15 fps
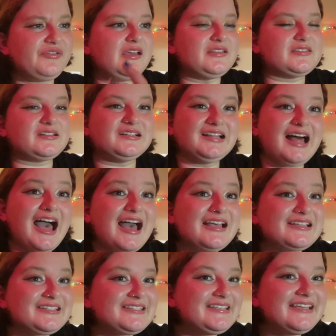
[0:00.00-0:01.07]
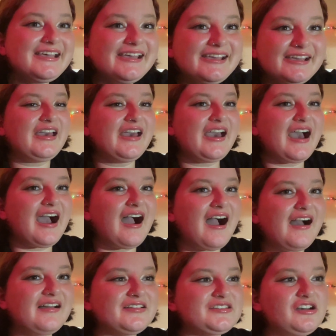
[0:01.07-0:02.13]
It's classy. It
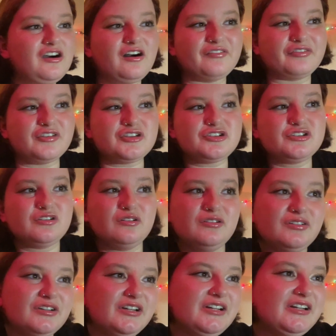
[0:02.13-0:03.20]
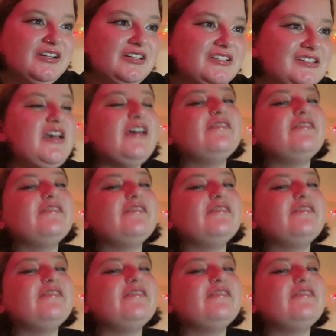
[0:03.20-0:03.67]
has off the shoulders.